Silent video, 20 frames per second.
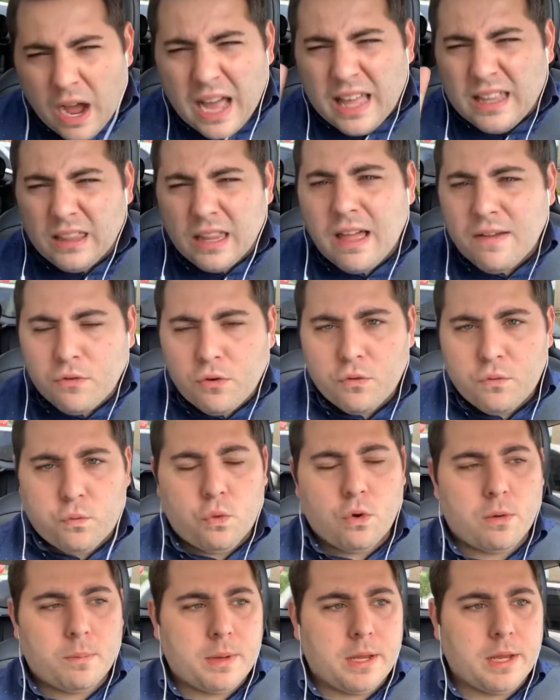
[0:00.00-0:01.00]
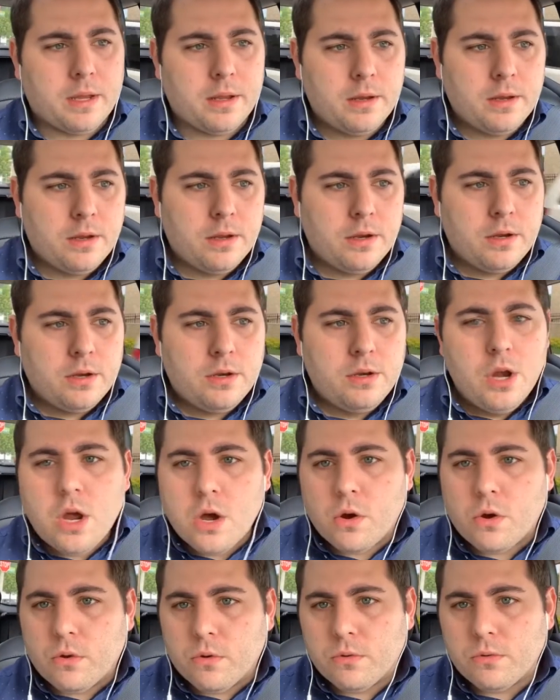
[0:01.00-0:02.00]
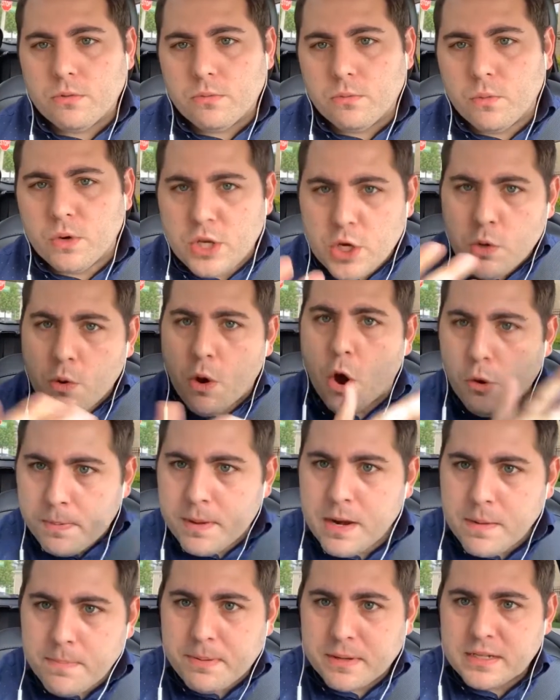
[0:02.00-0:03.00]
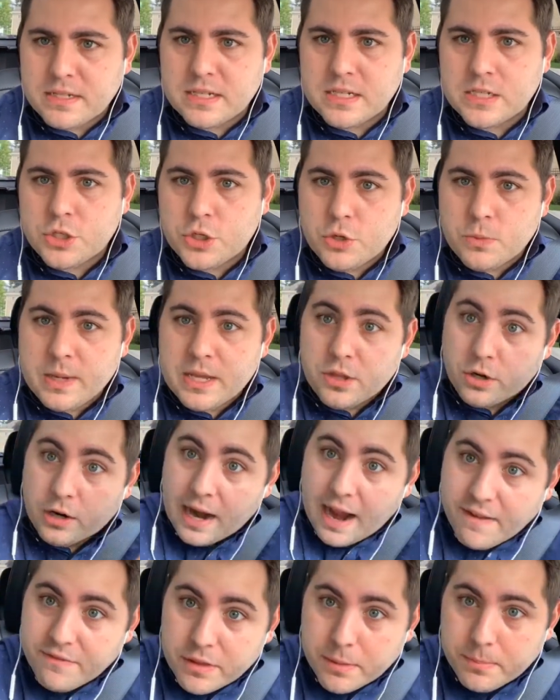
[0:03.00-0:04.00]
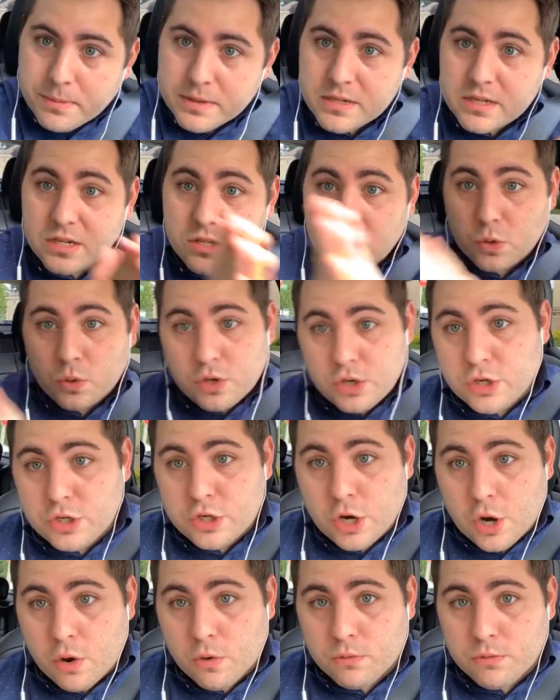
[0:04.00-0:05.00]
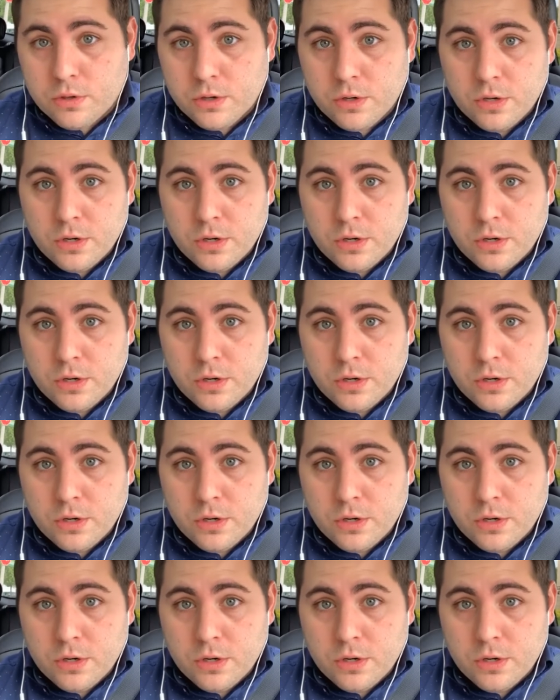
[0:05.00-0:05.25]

level for me. No, when you open a business, you either have the business or you don't.